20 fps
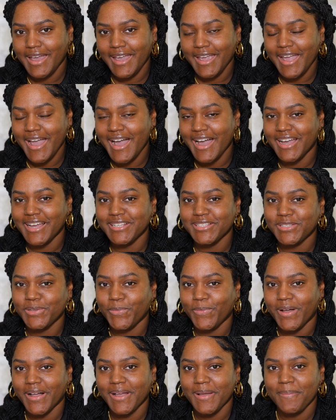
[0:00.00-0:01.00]
Hey guys,
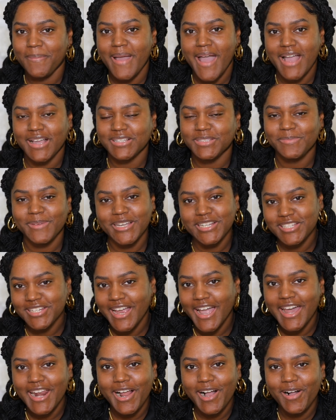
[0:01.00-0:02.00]
welcome back to my
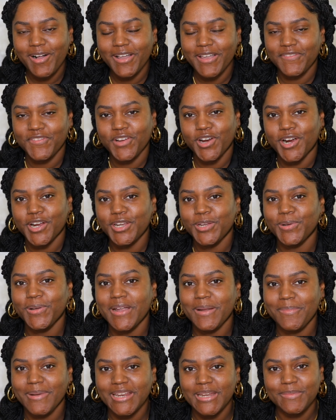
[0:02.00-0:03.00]
channel. If you are new
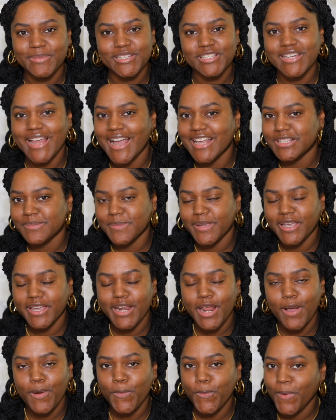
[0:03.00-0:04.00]
here, my name is
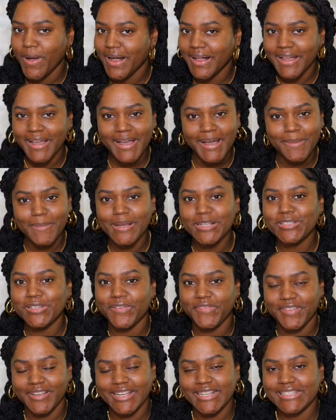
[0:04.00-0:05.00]
Jasmine. Welcome.
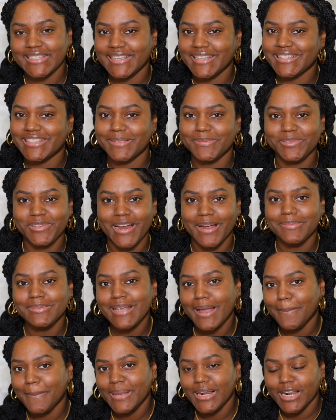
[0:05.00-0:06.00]
Don't forget to hit subscribe
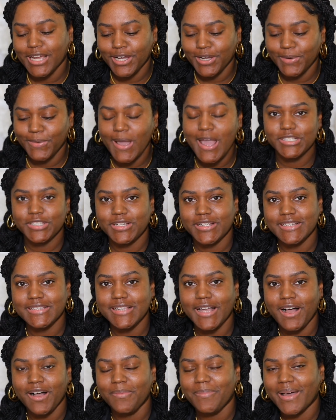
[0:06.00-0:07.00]
down below. So as you can
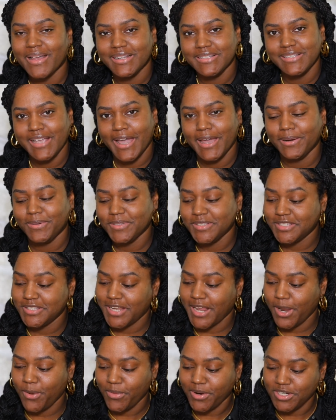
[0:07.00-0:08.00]
tell by the title,
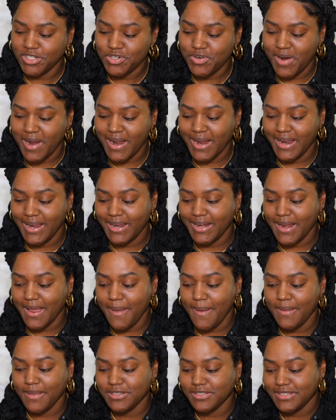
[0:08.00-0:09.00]
today we're trying
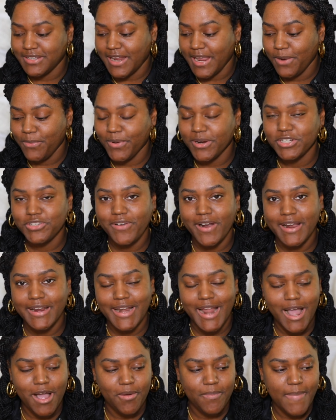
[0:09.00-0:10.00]

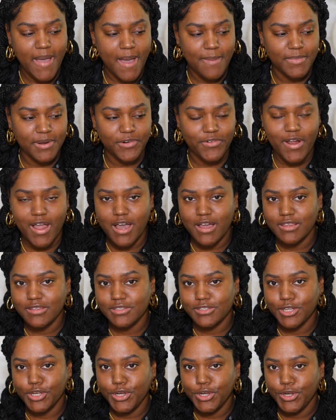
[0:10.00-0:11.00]
out Pat
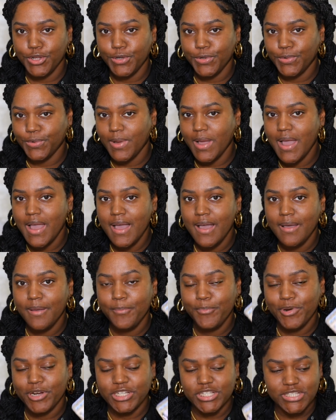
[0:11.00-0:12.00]
McGrath's new
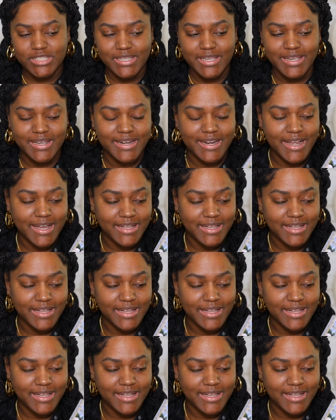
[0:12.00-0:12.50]
Bridgerton